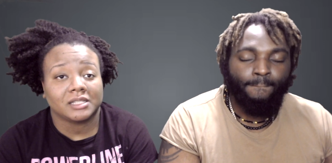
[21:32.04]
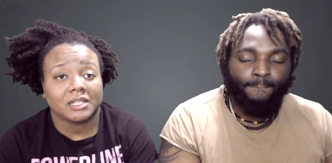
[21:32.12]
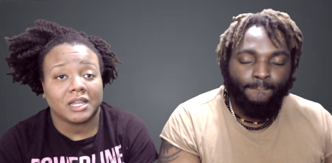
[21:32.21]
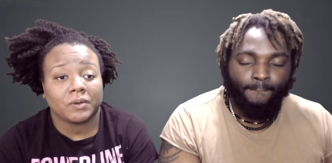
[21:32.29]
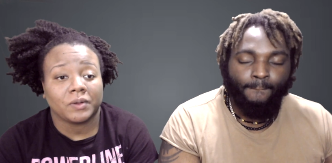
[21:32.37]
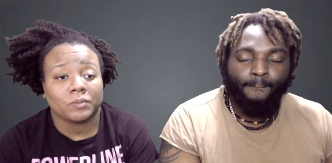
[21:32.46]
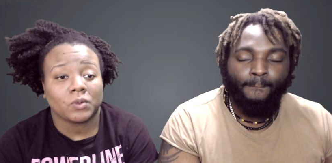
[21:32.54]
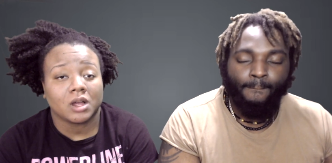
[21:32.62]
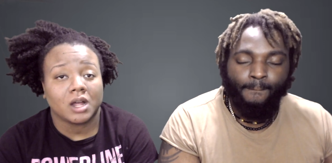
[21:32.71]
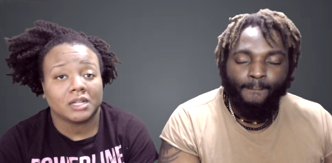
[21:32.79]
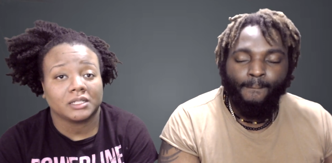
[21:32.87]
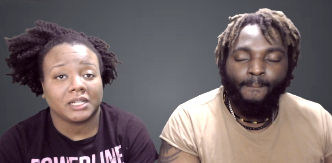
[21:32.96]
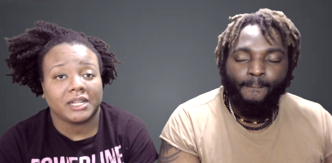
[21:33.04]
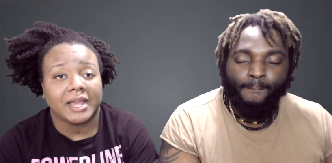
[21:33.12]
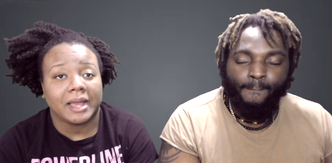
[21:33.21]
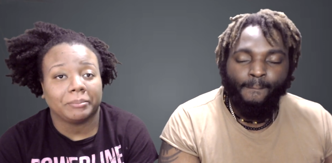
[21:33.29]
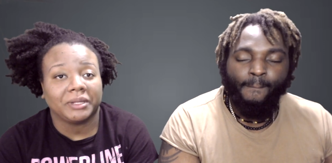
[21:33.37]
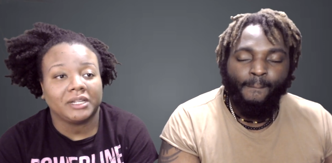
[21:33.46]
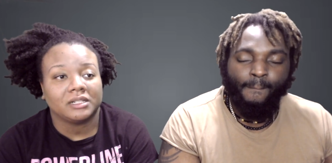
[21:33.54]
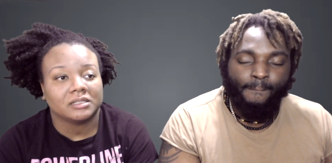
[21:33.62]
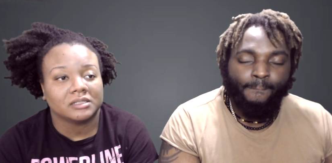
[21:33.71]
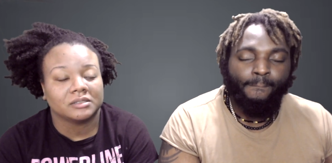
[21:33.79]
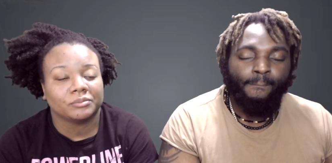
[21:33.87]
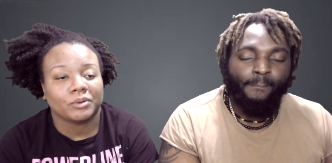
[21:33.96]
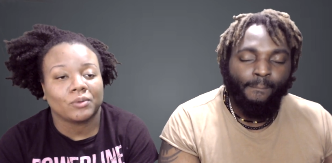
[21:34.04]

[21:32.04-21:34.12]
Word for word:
Speaker 1: that in Wakanda he had peace, but